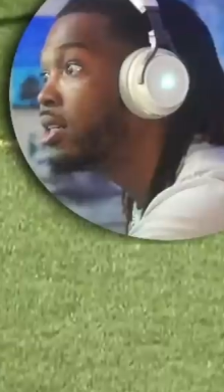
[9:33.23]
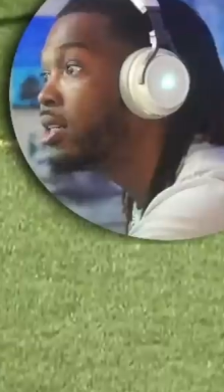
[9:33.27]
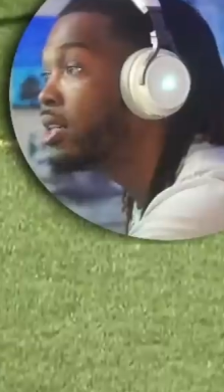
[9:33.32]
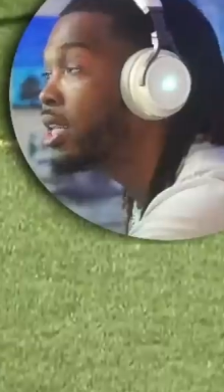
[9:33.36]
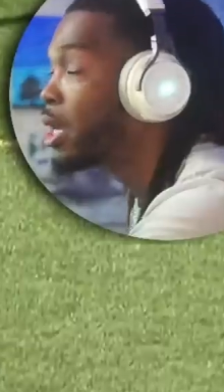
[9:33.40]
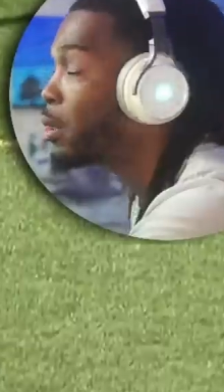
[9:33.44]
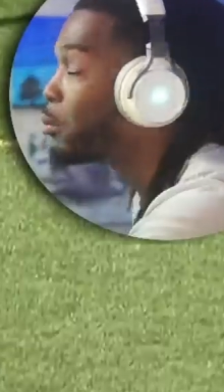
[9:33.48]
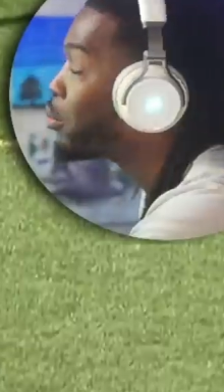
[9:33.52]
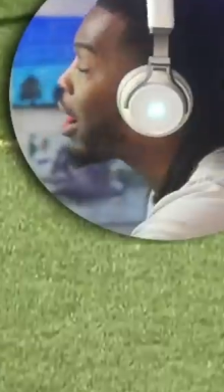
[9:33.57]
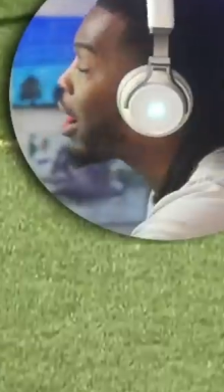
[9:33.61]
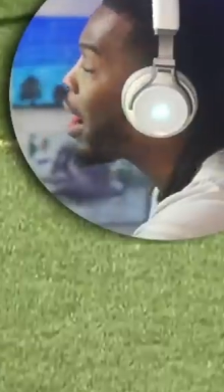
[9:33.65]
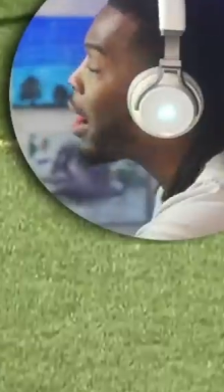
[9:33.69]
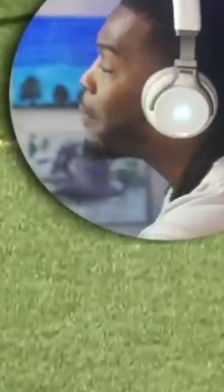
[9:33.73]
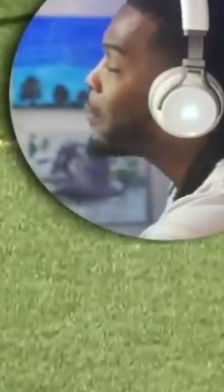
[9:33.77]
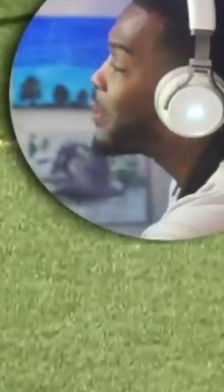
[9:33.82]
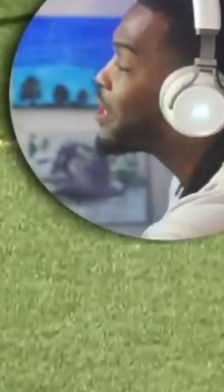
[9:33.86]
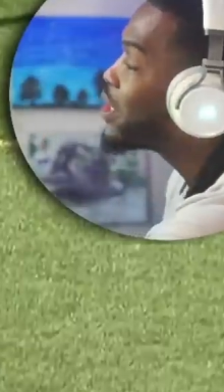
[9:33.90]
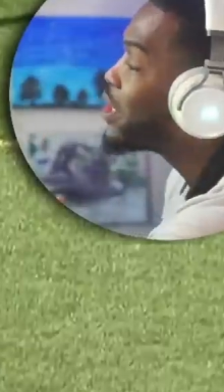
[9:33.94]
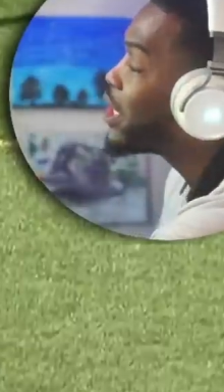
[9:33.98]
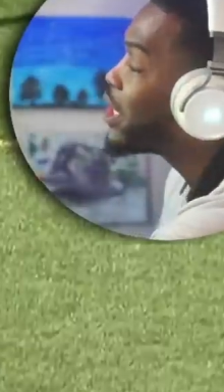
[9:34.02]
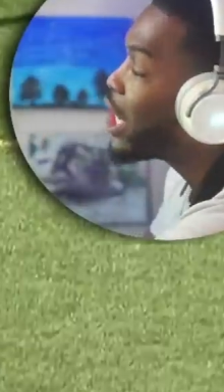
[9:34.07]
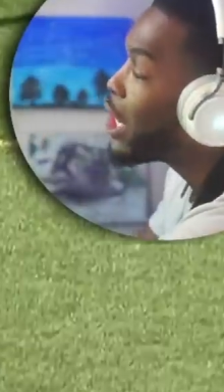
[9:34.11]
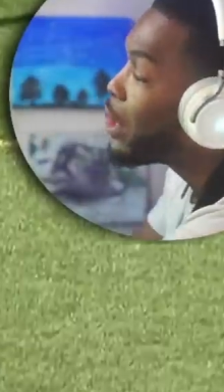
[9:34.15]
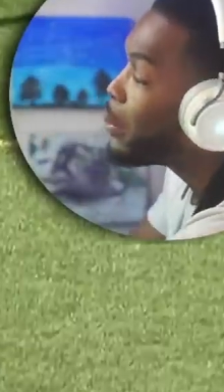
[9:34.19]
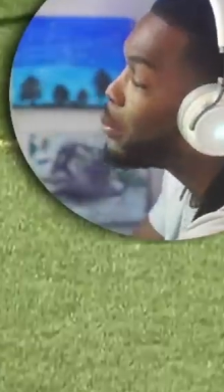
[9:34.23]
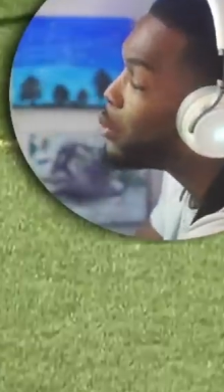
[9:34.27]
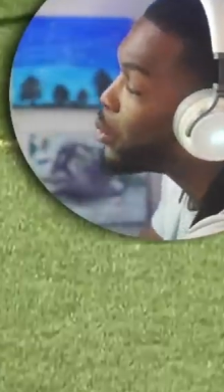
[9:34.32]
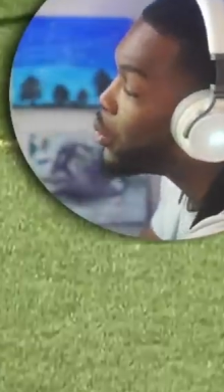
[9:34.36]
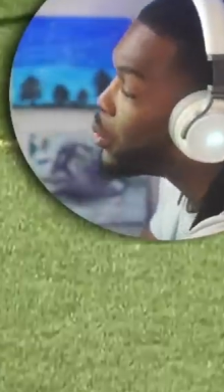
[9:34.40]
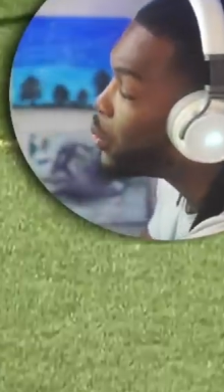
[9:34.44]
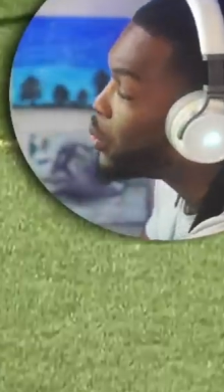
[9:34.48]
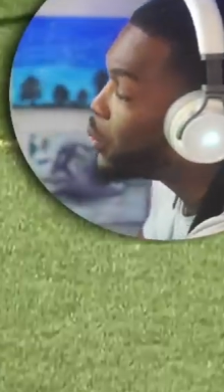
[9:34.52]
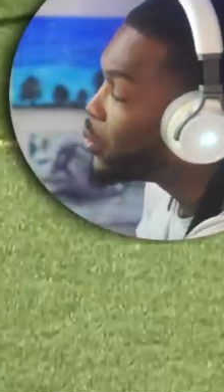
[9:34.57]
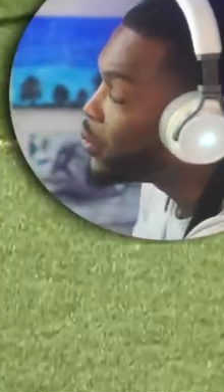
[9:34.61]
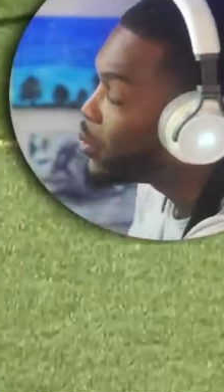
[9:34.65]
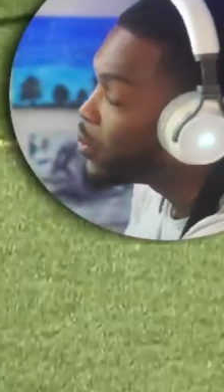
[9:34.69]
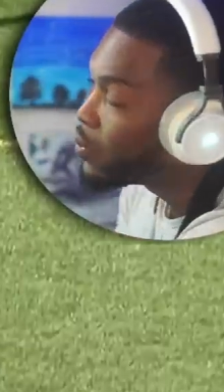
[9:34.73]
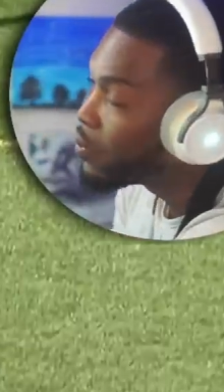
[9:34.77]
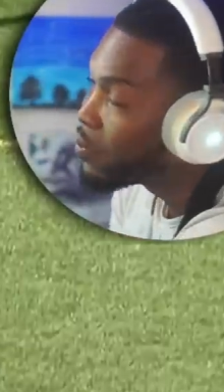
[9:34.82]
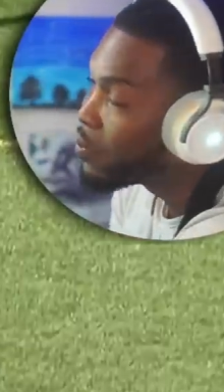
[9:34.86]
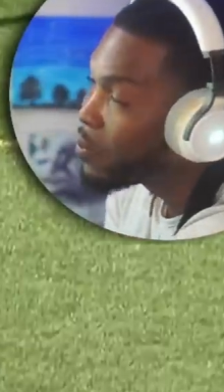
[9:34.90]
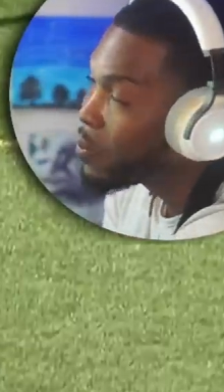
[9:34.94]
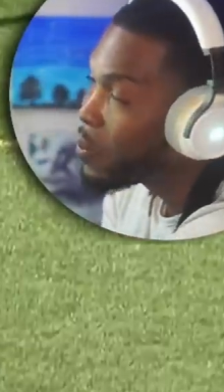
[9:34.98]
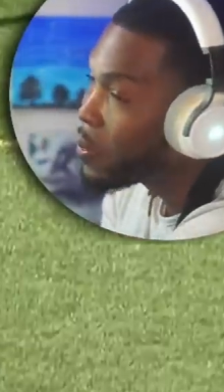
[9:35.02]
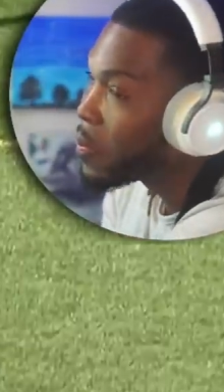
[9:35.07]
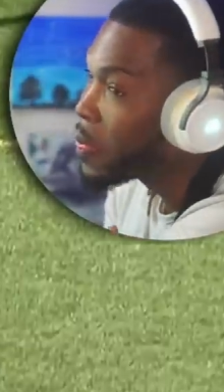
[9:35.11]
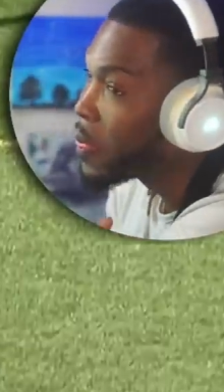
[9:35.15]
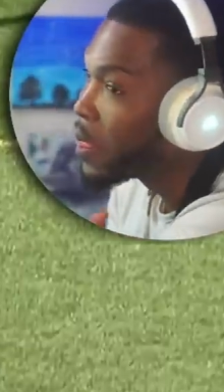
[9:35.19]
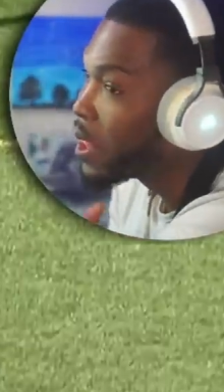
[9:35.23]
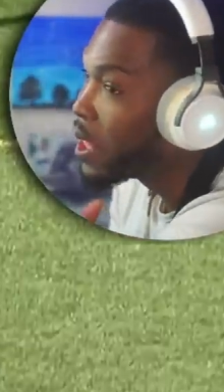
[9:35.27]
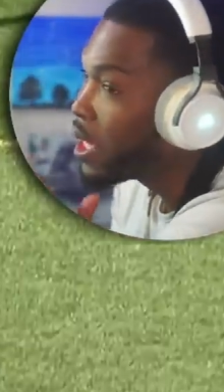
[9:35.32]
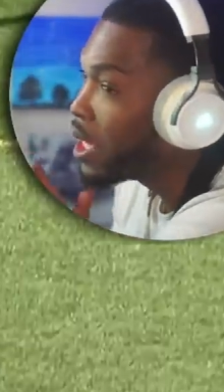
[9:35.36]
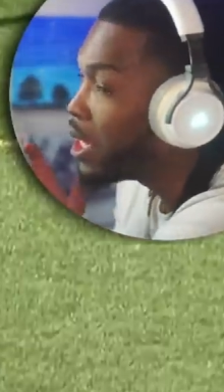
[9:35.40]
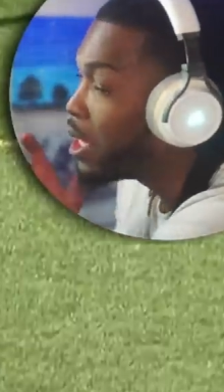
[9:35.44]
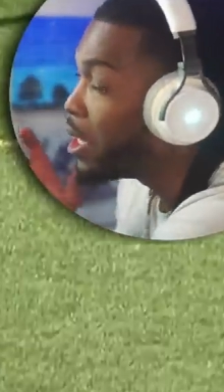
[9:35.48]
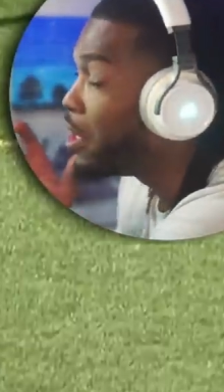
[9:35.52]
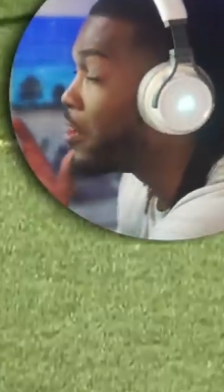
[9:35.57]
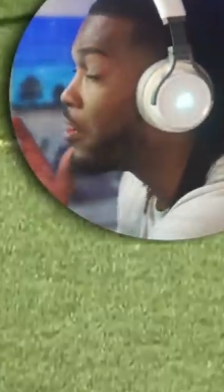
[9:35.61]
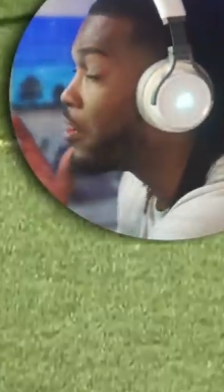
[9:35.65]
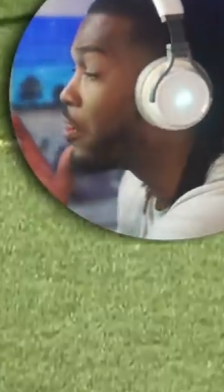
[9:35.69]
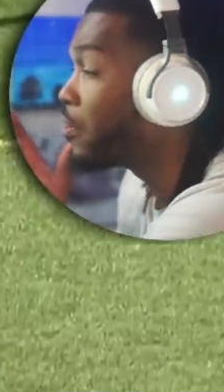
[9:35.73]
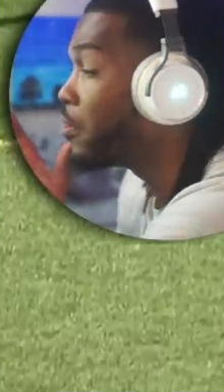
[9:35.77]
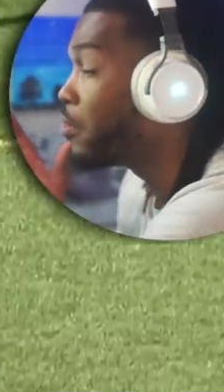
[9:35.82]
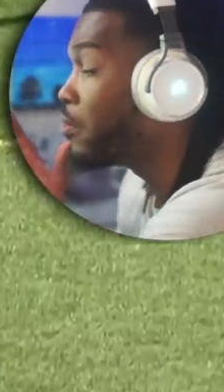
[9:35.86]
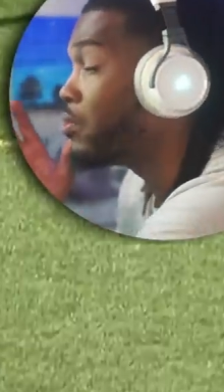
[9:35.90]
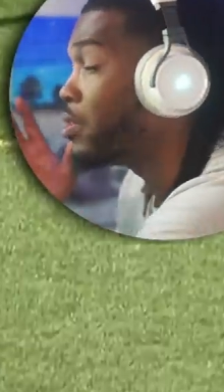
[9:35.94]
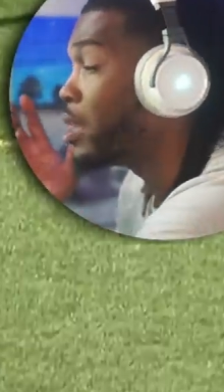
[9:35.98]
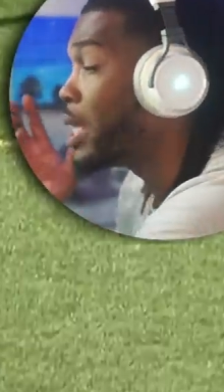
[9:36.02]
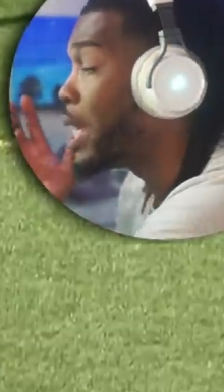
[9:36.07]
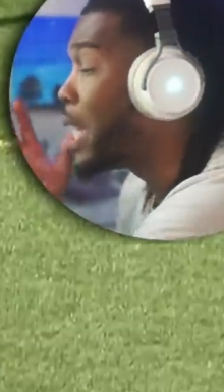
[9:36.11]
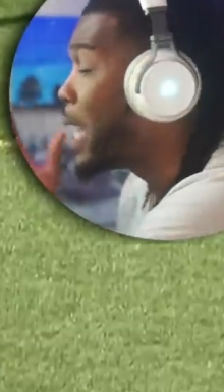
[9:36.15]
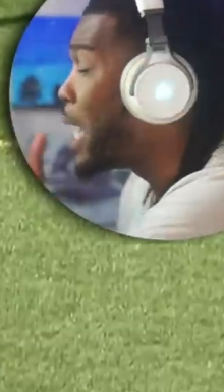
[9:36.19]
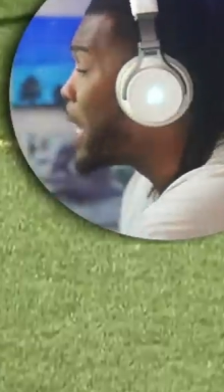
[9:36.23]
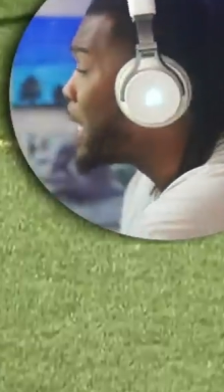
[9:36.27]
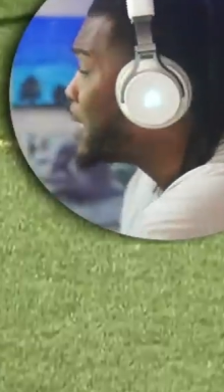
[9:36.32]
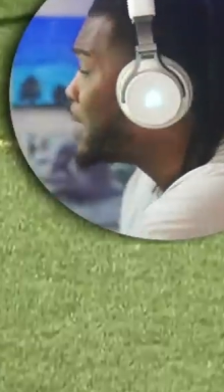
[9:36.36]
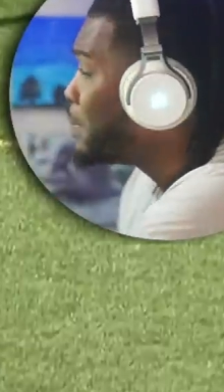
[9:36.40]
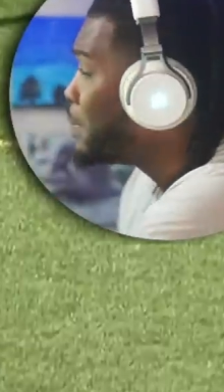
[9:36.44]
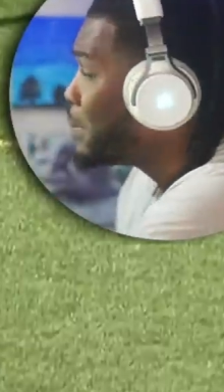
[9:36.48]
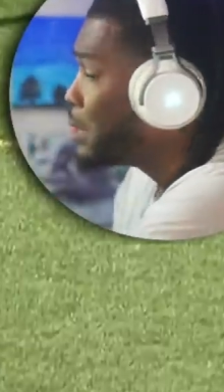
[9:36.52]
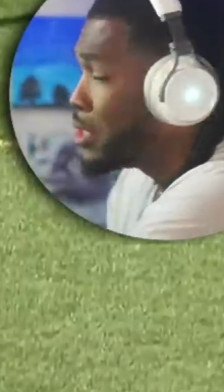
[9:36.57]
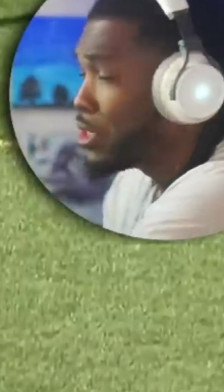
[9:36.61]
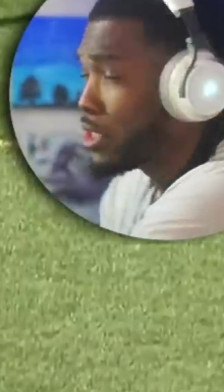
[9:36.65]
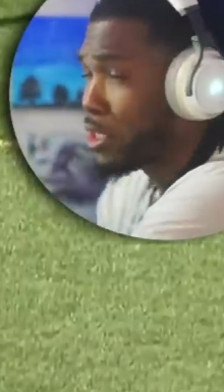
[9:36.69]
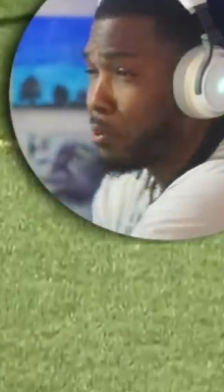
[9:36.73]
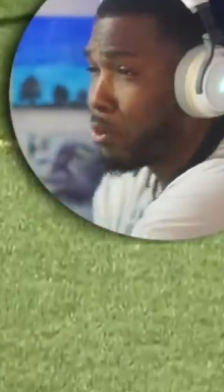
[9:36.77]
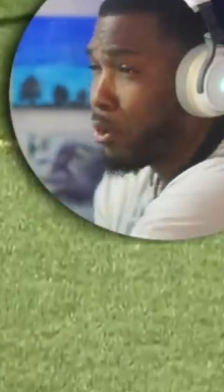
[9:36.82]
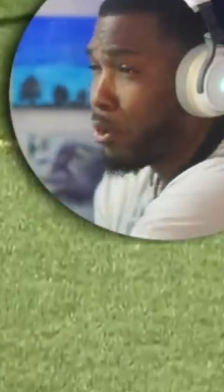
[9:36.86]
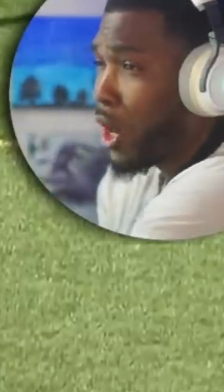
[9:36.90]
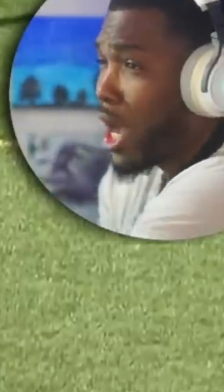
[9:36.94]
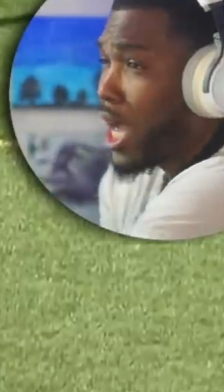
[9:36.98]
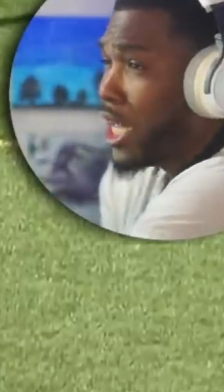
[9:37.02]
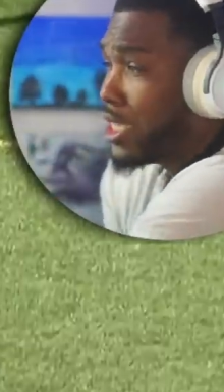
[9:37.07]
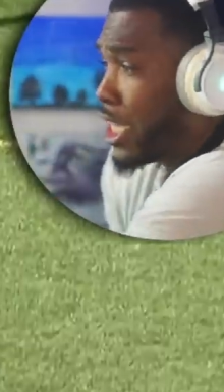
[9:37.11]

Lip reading: Like, prime example of the element of surprise.